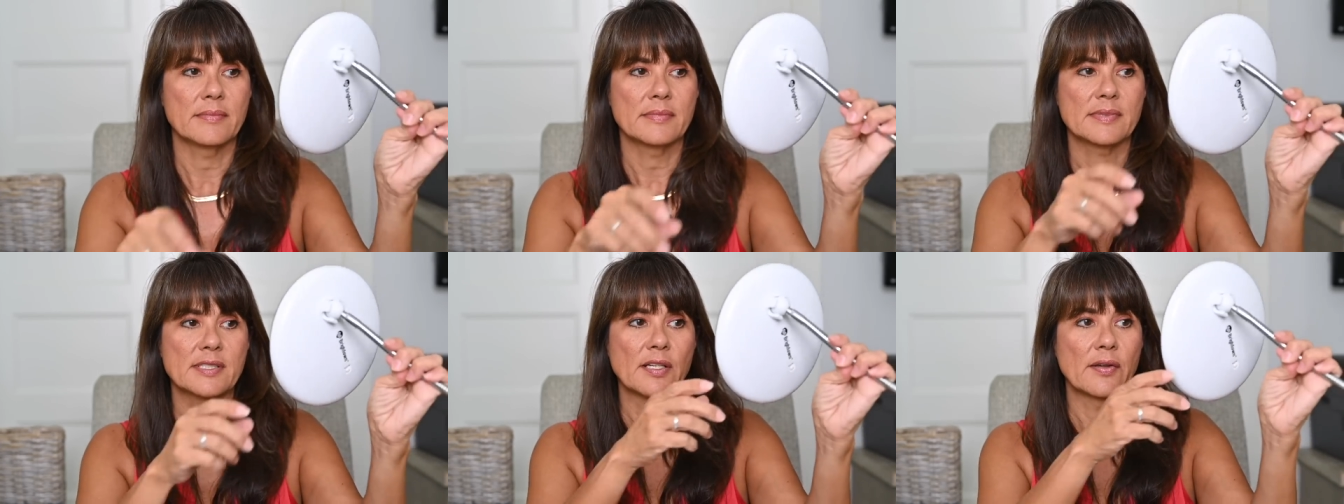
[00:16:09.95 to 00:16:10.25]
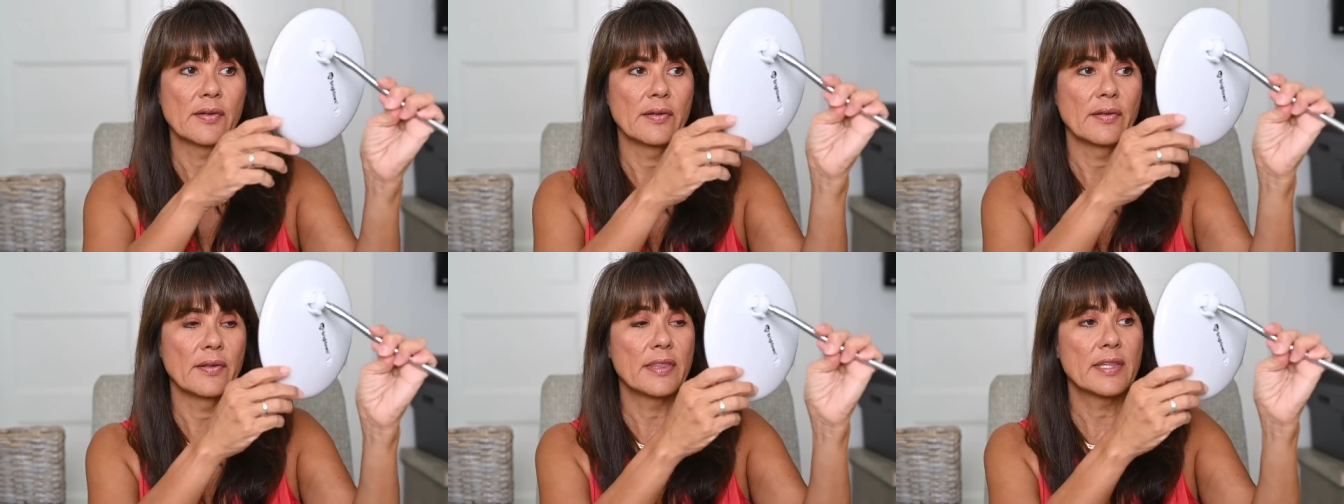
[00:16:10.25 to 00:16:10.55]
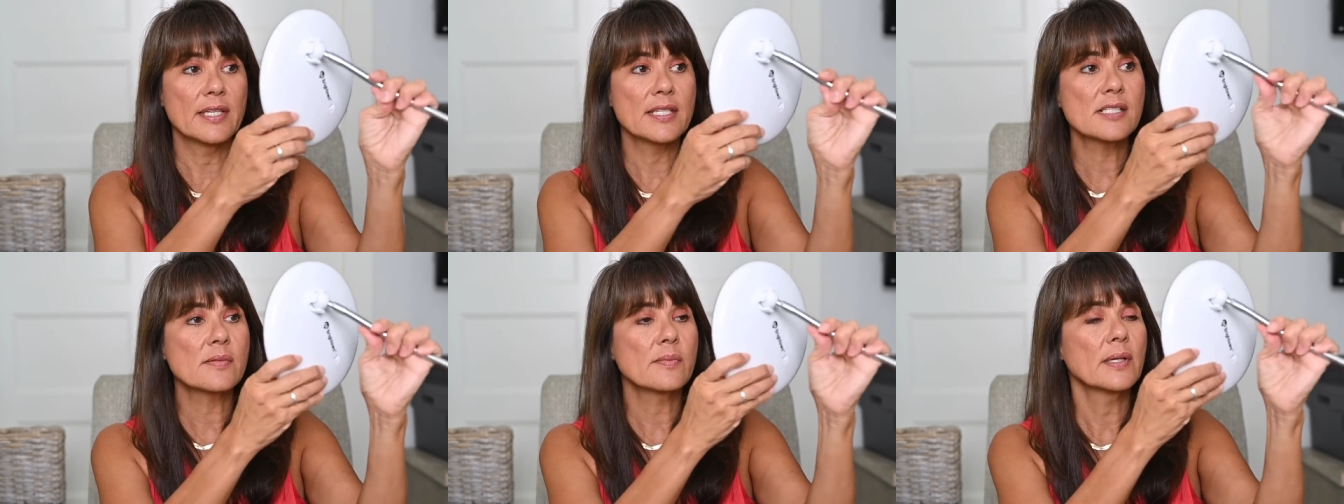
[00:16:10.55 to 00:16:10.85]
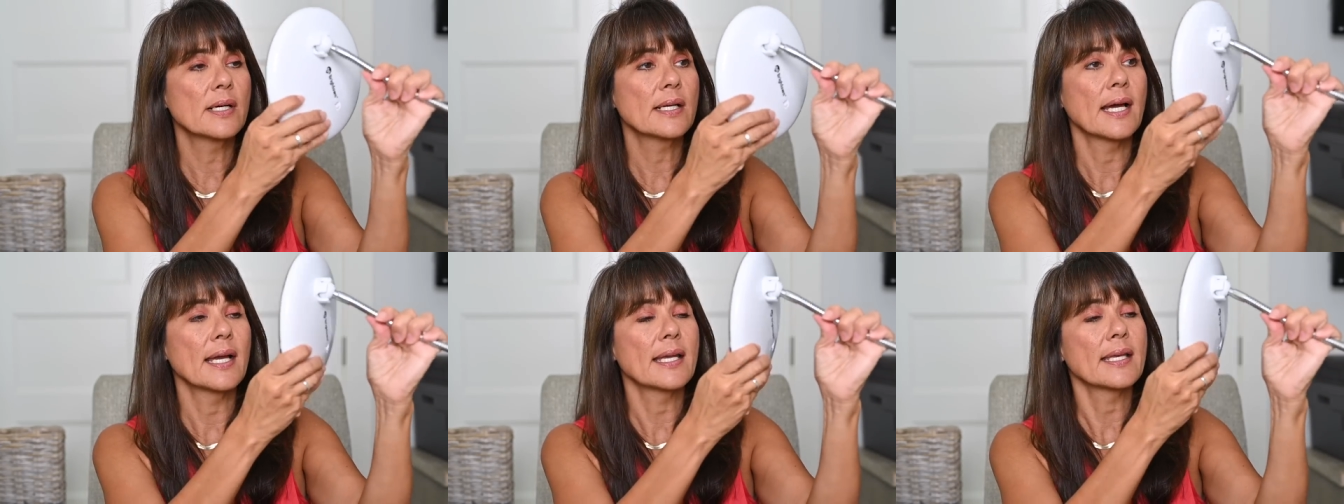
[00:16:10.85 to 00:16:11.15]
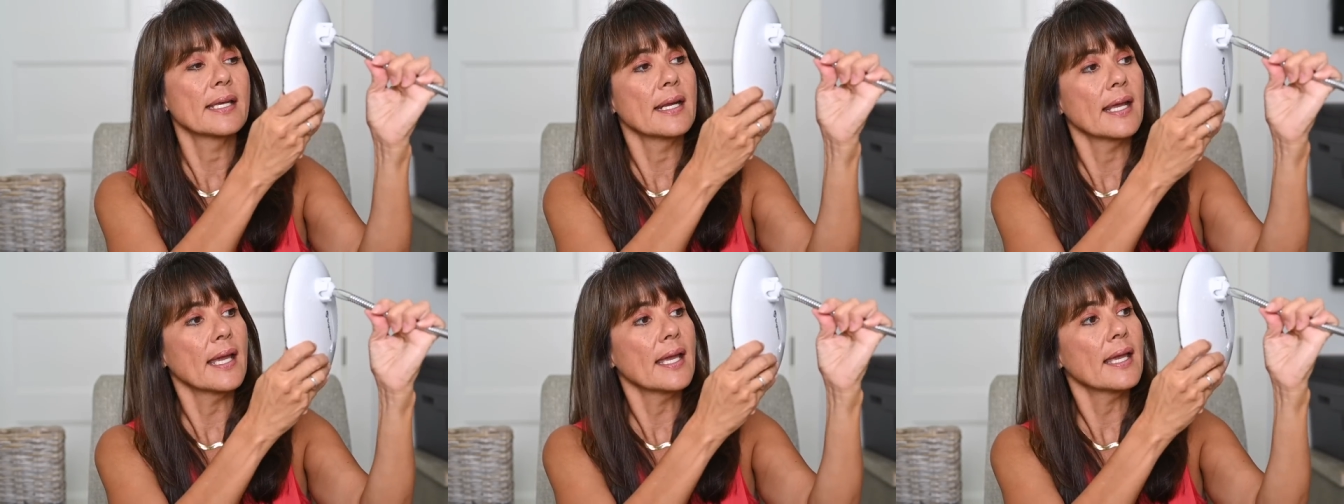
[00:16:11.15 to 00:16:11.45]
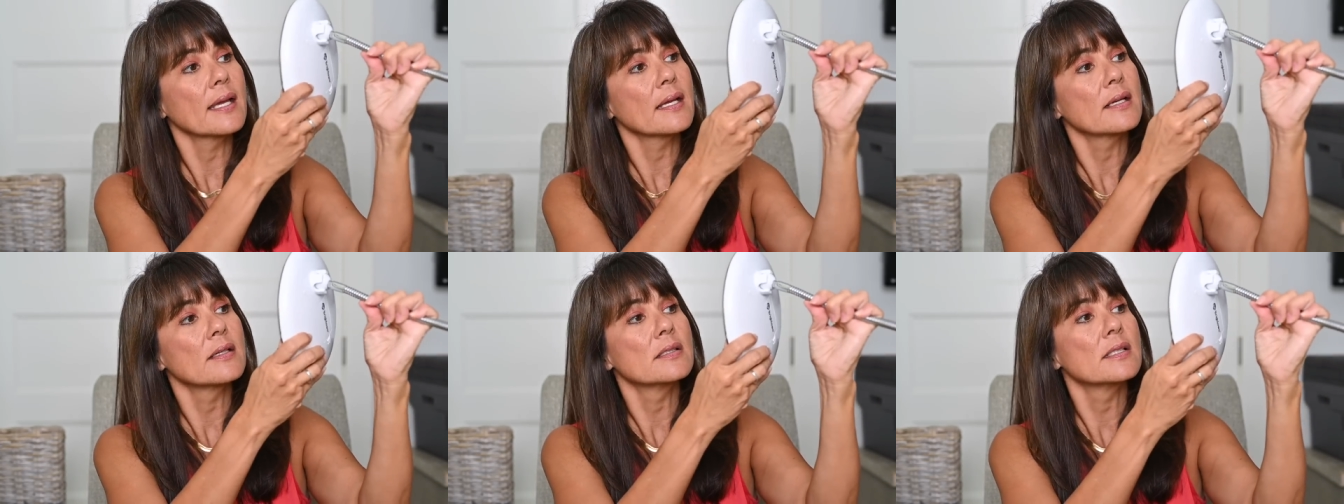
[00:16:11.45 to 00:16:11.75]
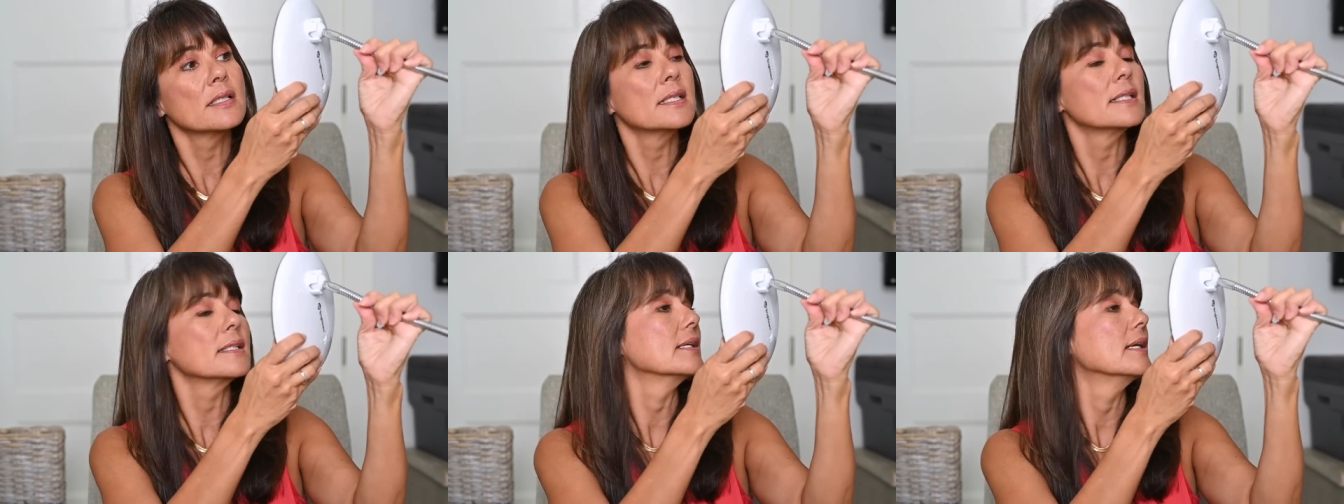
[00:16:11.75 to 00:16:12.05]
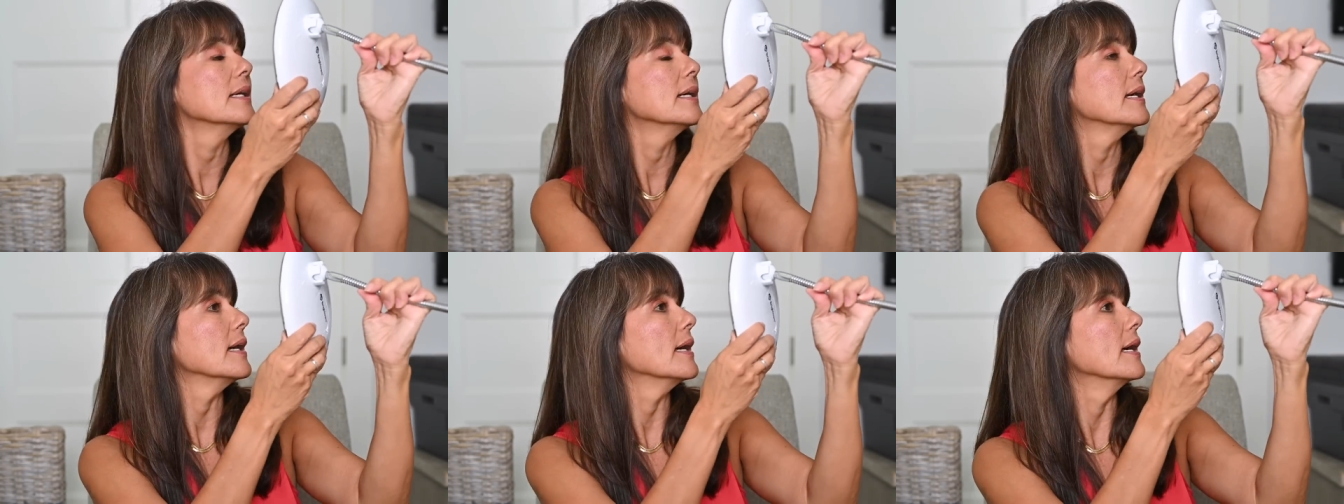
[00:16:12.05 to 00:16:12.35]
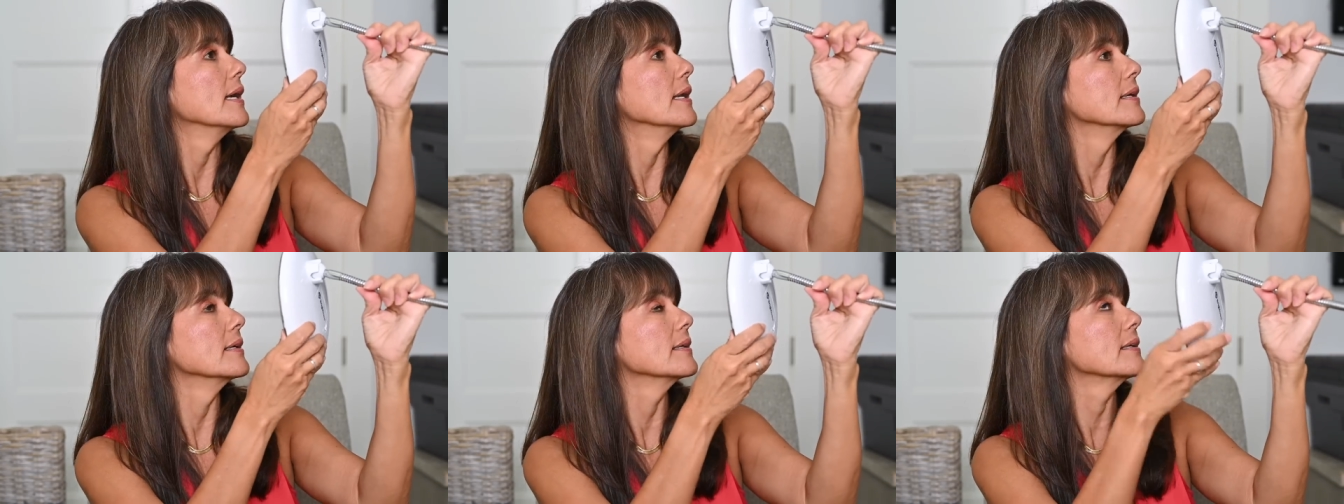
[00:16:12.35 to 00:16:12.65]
So this one, I can angle it and